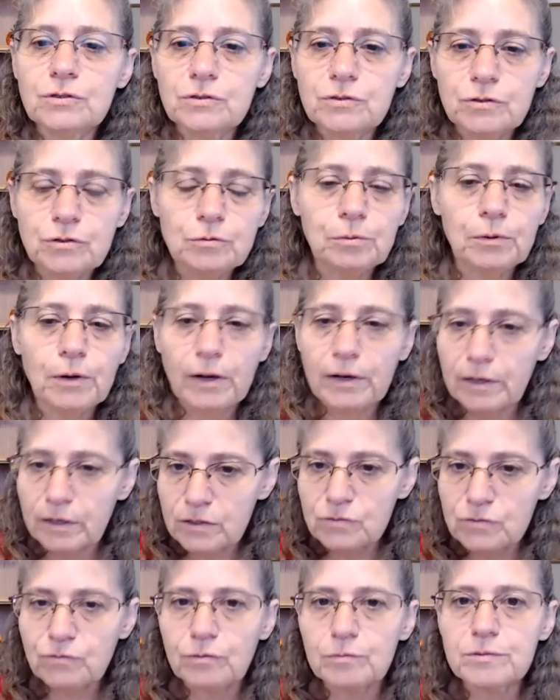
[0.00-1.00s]
two
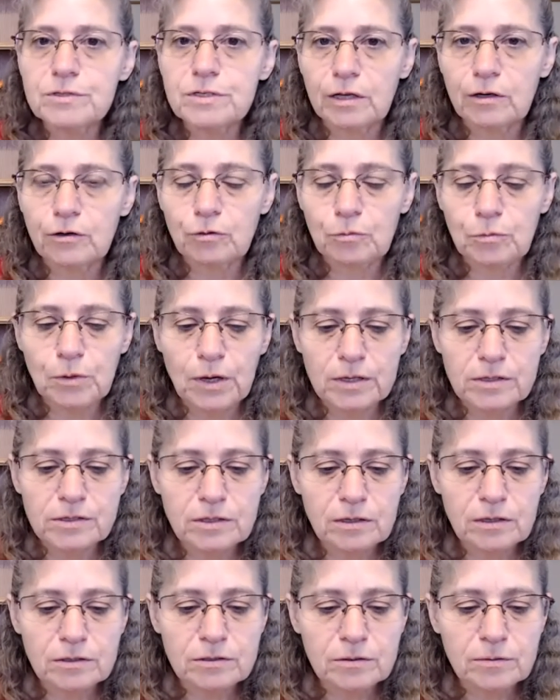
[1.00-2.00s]
products from Standard
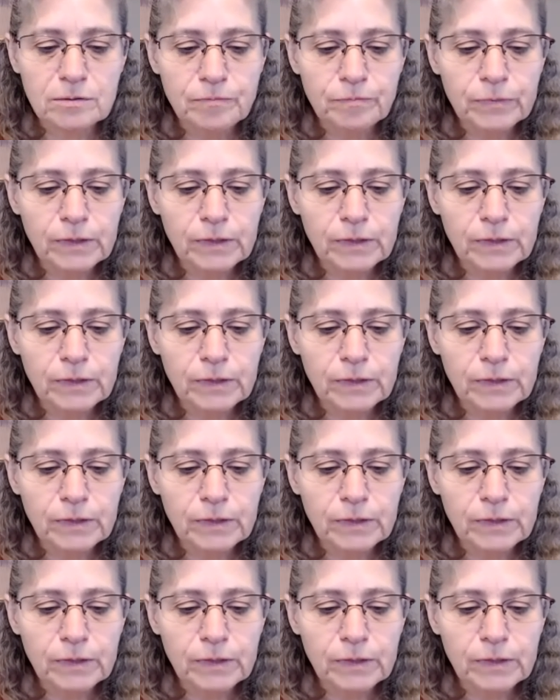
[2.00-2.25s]
Process.